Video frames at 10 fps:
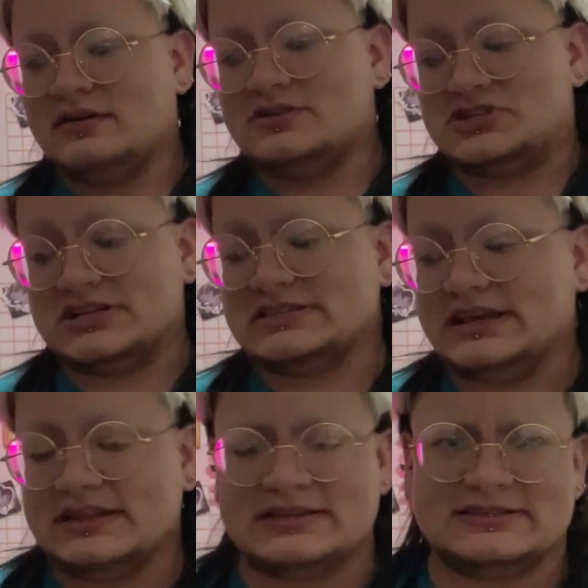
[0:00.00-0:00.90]
just to
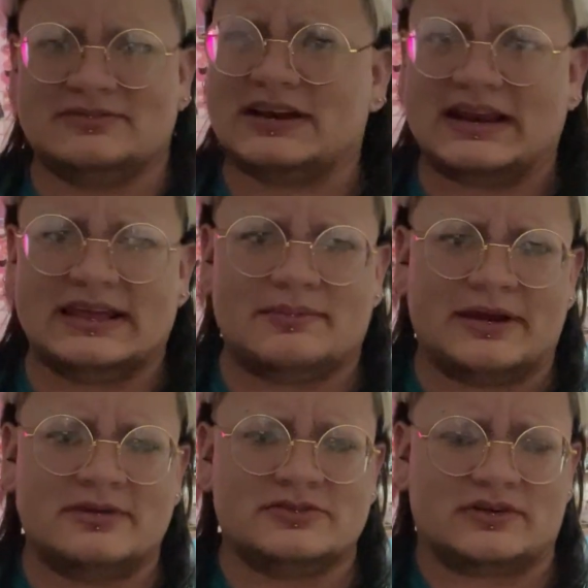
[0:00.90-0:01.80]
get the stuff that I can get at
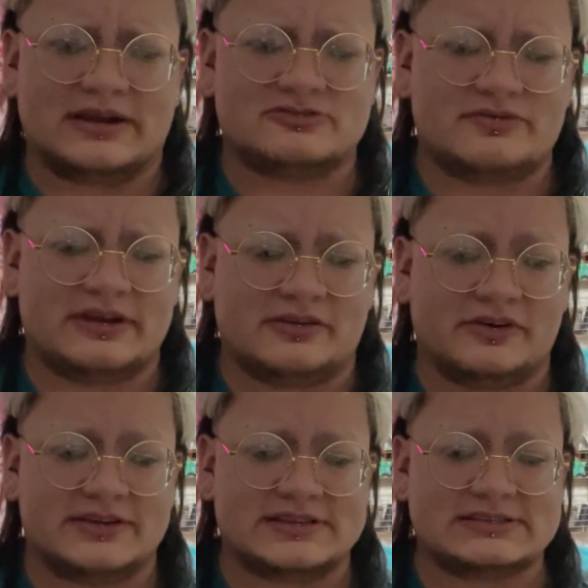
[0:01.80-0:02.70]
my own store. I drove over here to
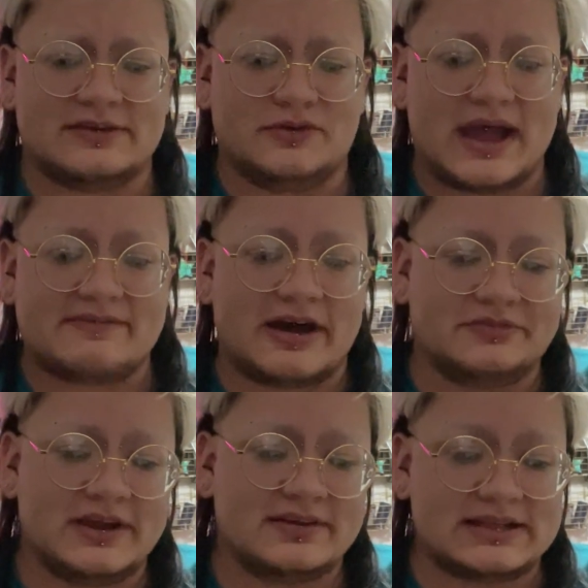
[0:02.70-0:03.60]
look at the stuff you have
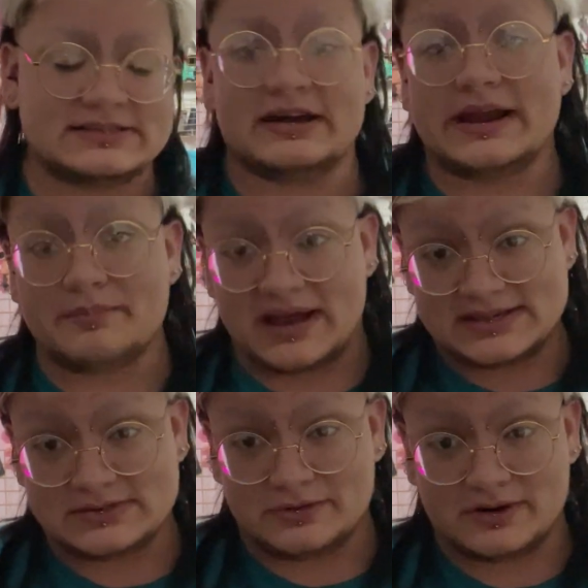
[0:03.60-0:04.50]
out there that's not at my
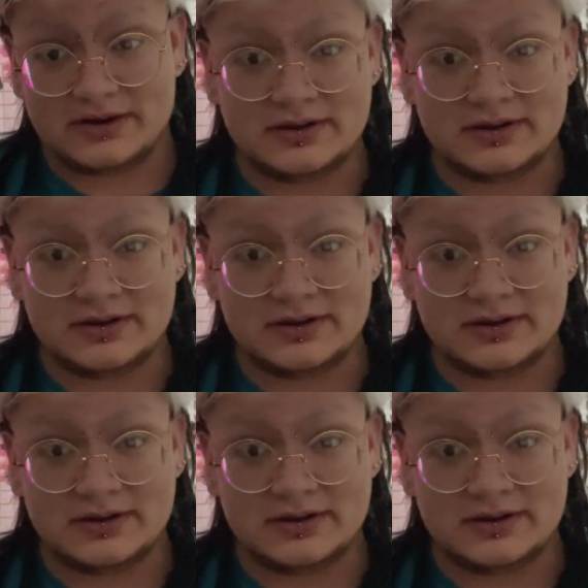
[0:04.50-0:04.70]
store.